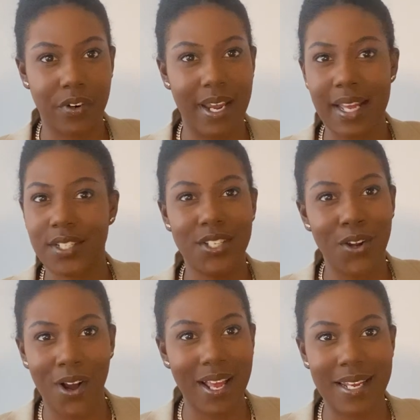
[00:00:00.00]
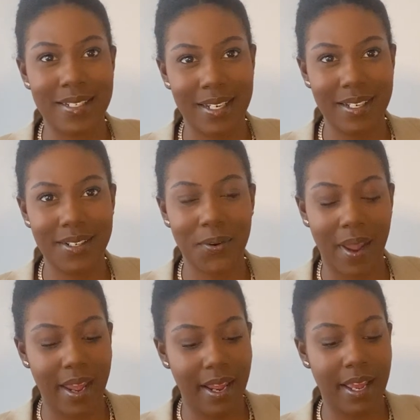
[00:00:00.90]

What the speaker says: It has not ended, okay?